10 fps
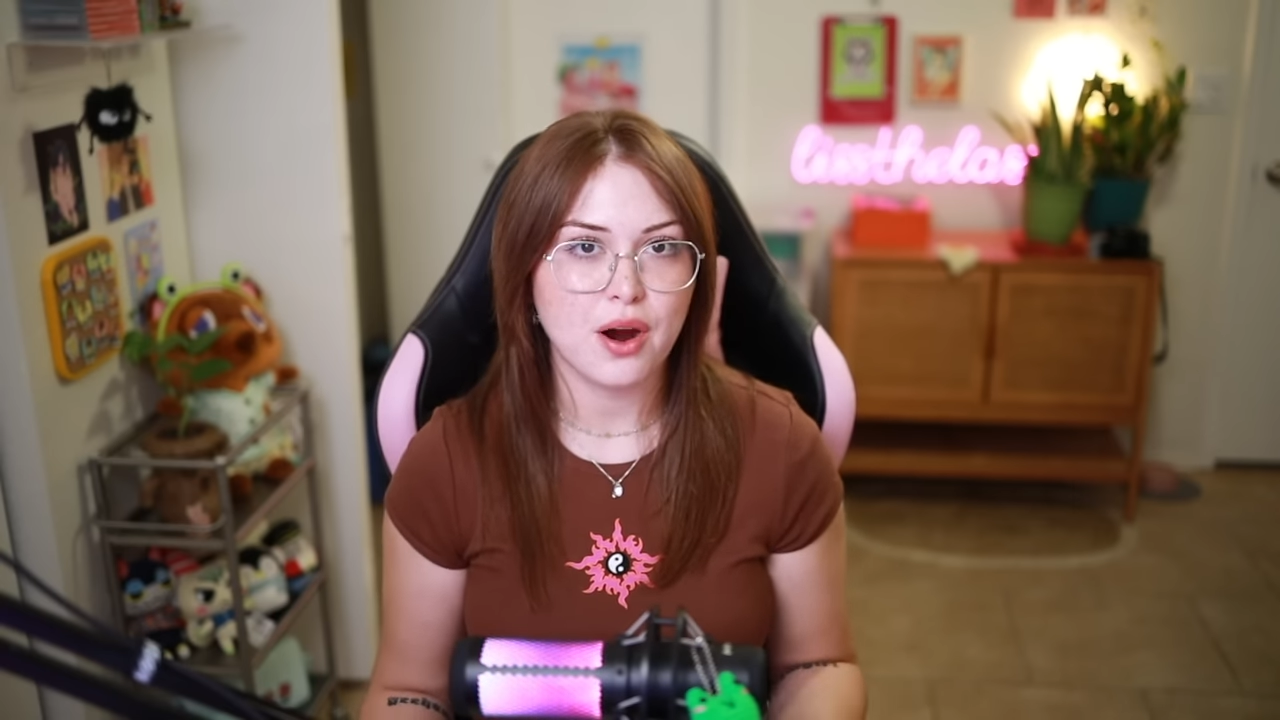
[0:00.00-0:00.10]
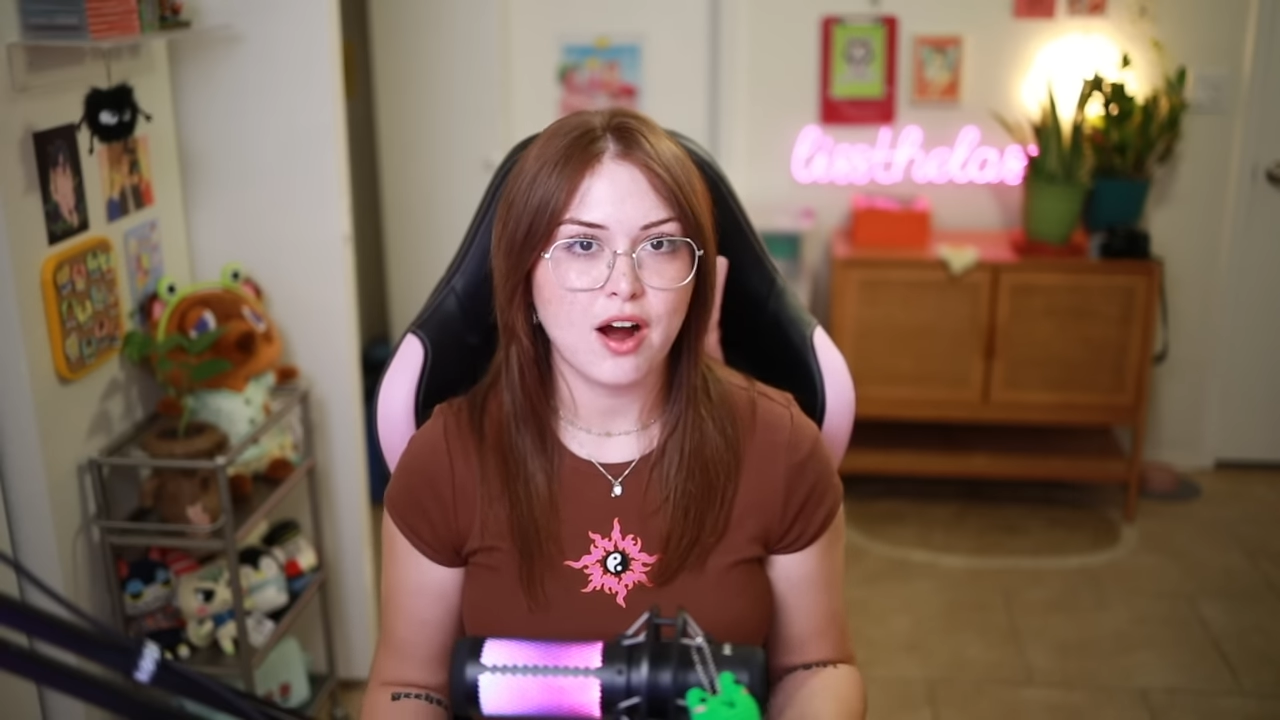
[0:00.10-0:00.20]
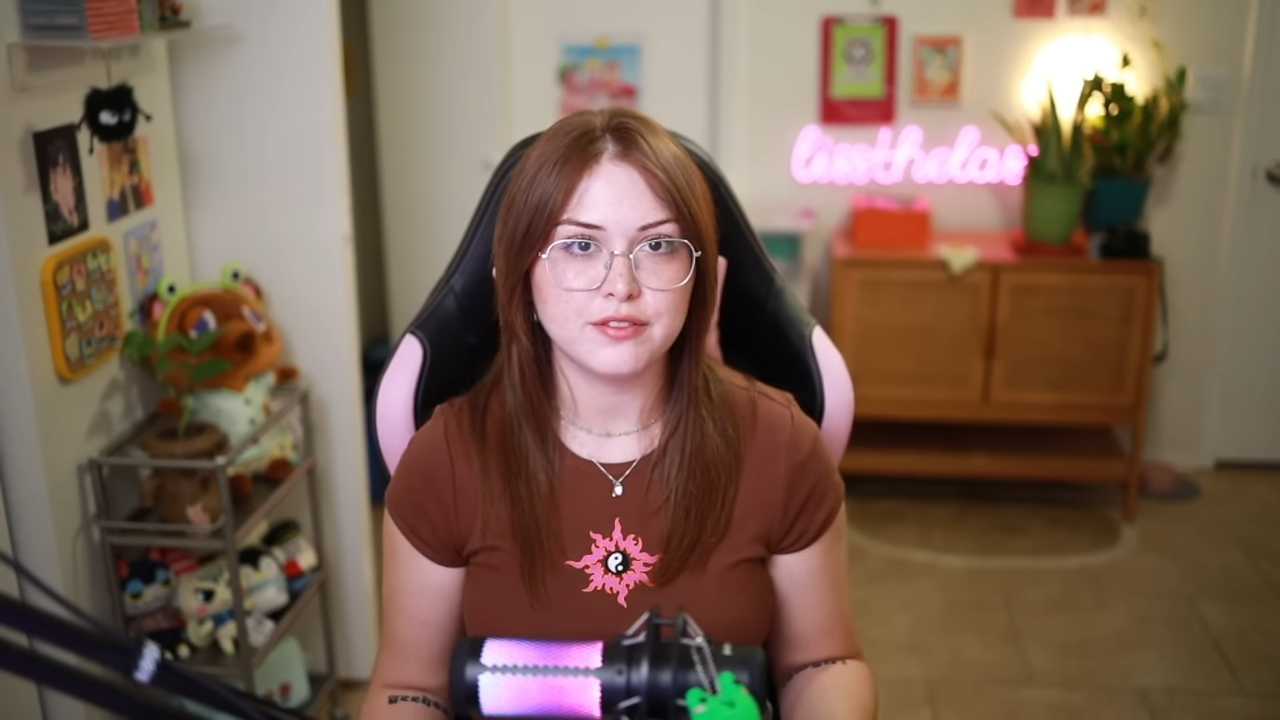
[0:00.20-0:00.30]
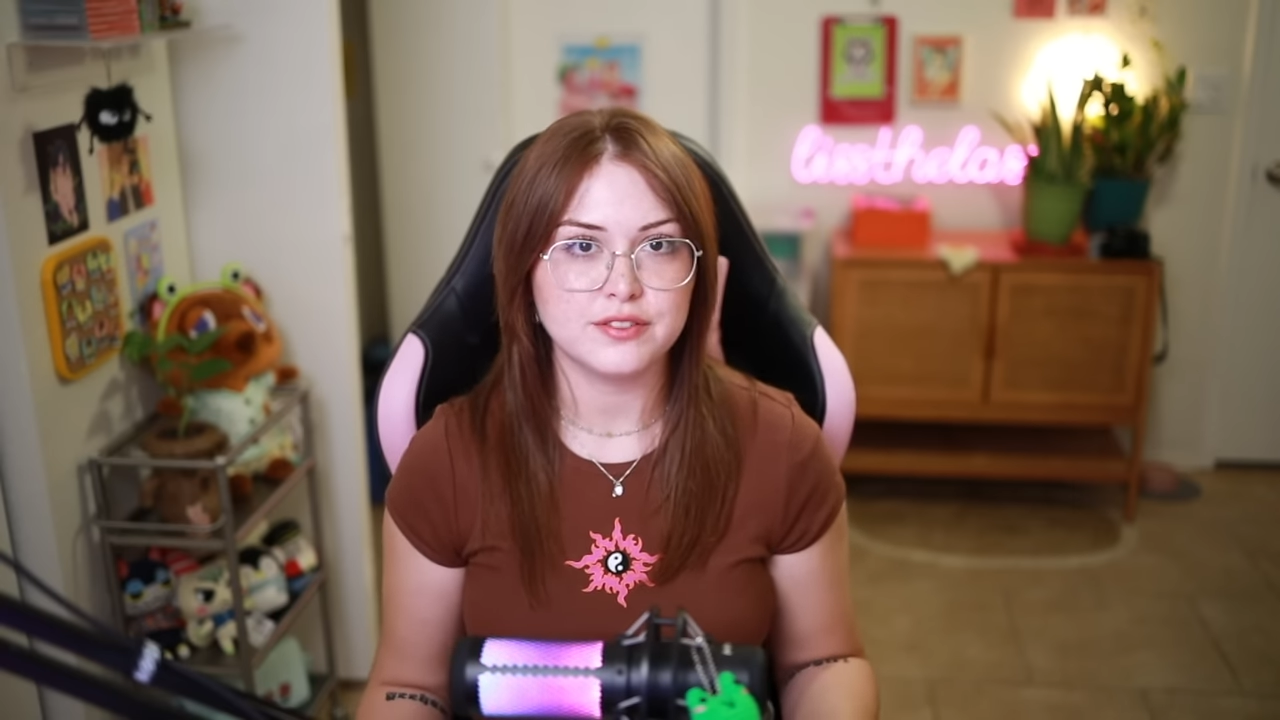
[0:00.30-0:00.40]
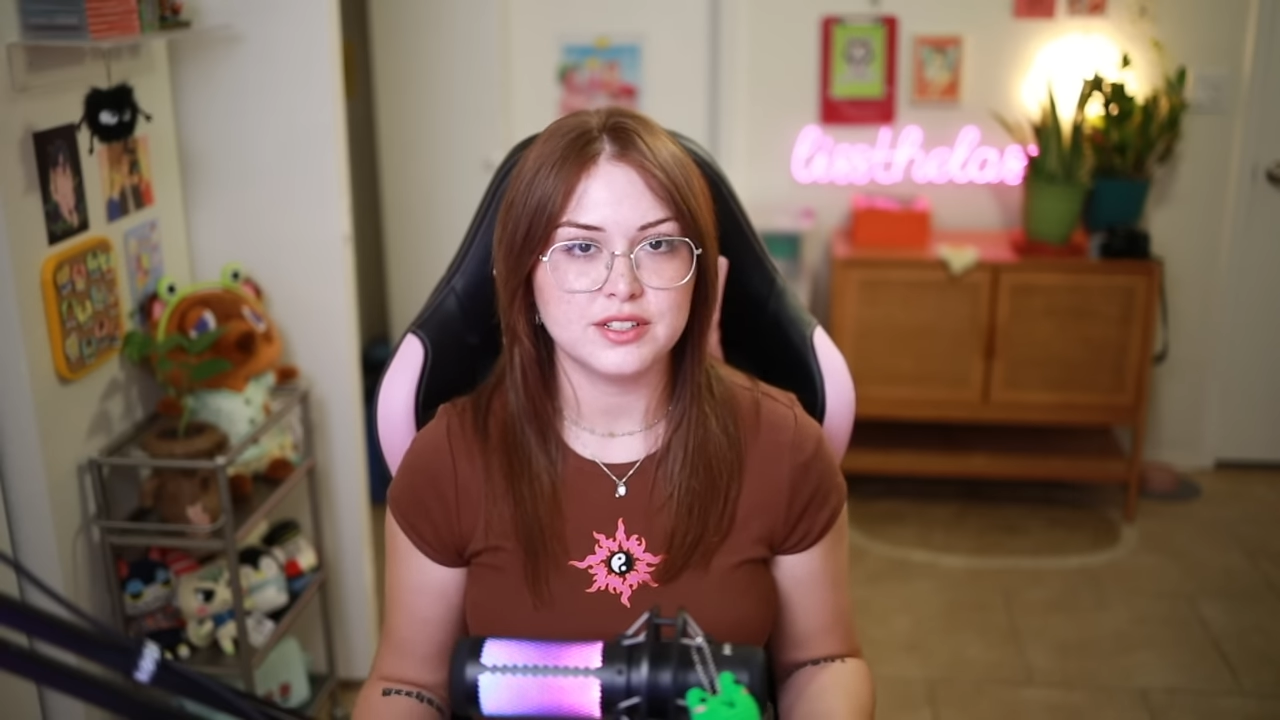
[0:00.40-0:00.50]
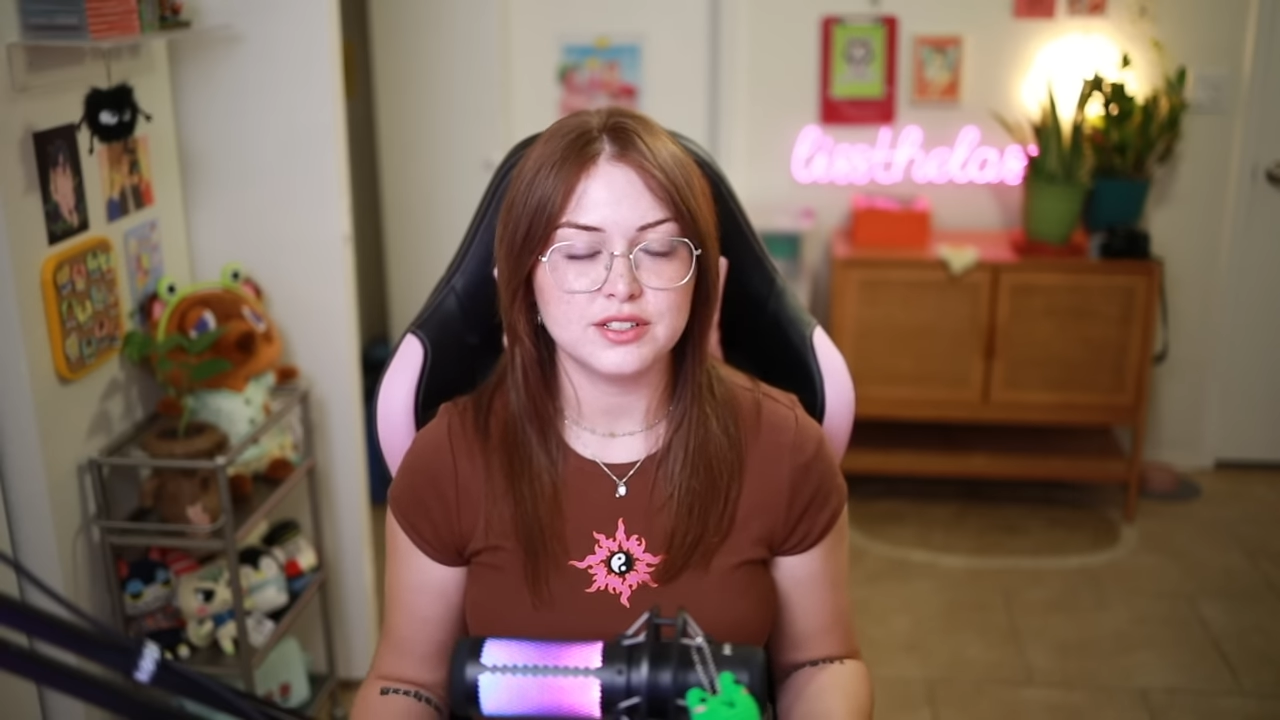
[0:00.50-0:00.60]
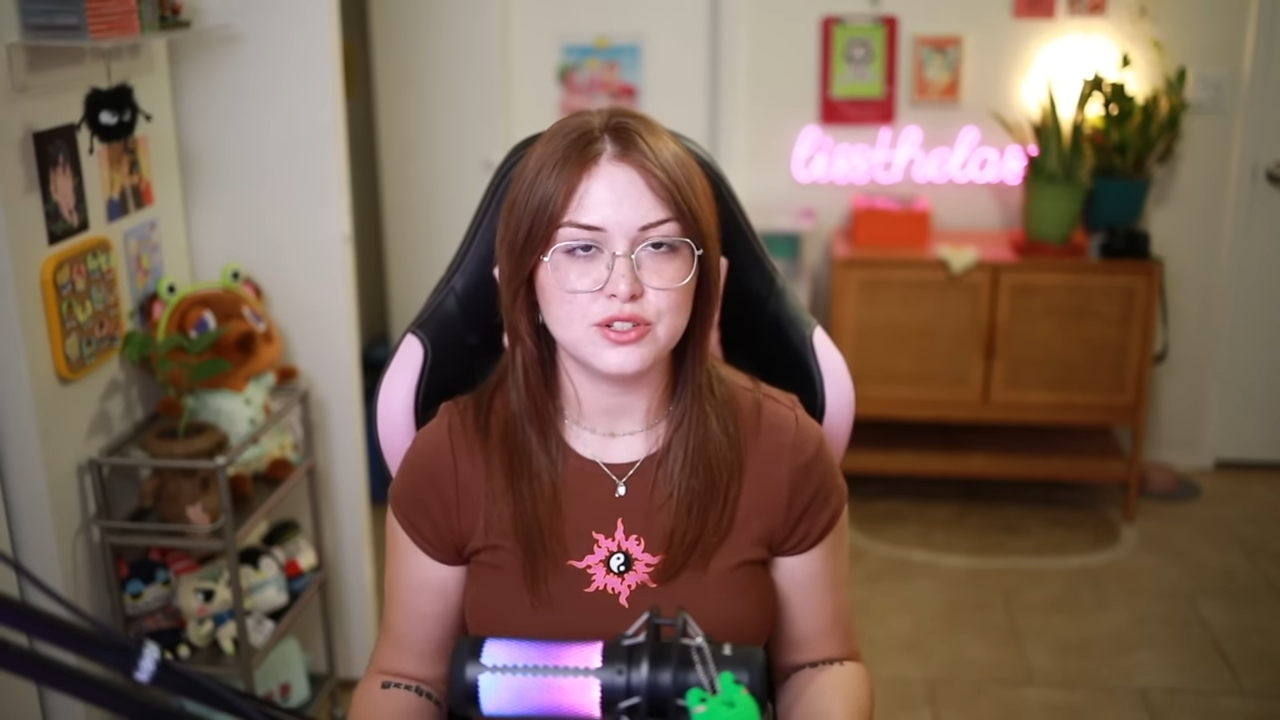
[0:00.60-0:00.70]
often